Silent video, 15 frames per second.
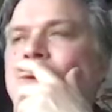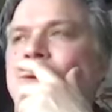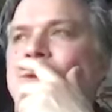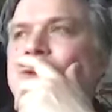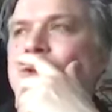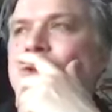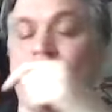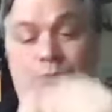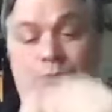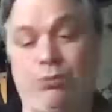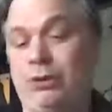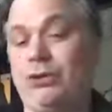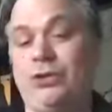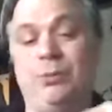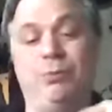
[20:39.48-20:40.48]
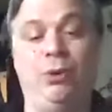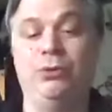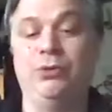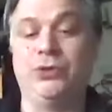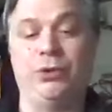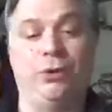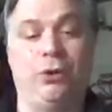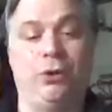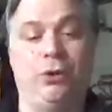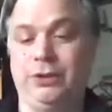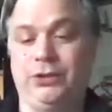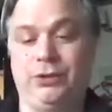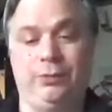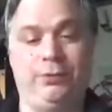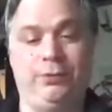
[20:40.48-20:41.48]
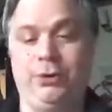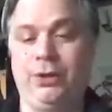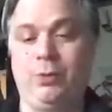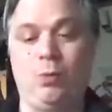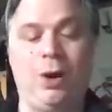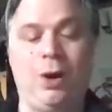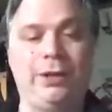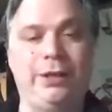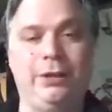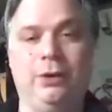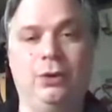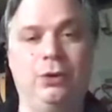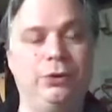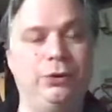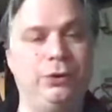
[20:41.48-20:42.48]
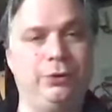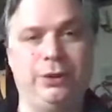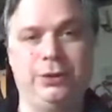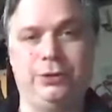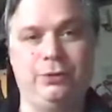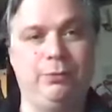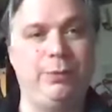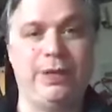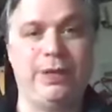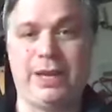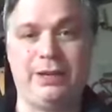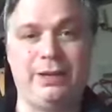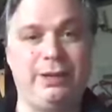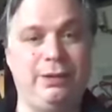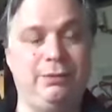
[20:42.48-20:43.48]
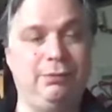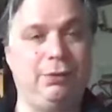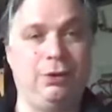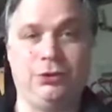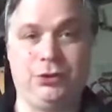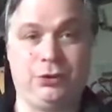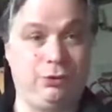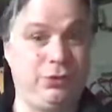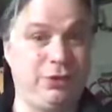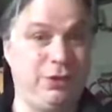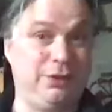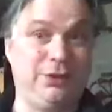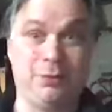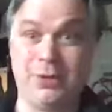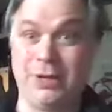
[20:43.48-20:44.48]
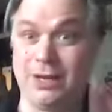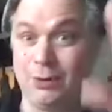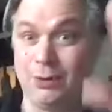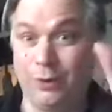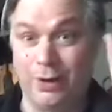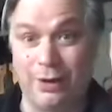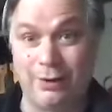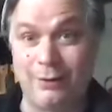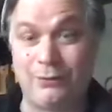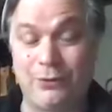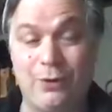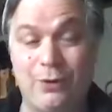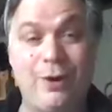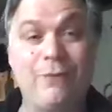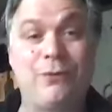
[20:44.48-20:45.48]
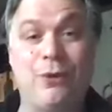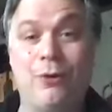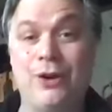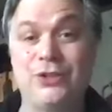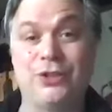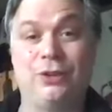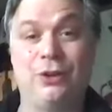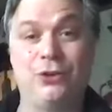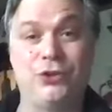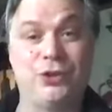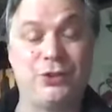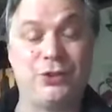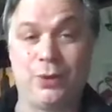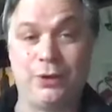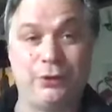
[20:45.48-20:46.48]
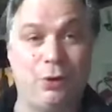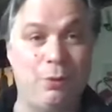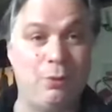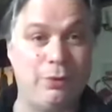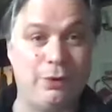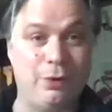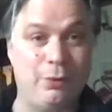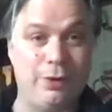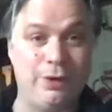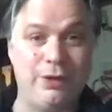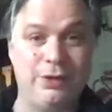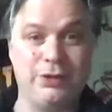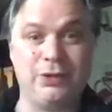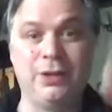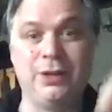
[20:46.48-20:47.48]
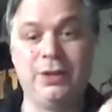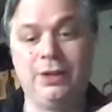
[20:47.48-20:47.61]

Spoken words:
just, because the buttons are all in some fucking wacky order. They don't make any logical sense to me anyway. If there is a logic to it, I don't want to know what it is.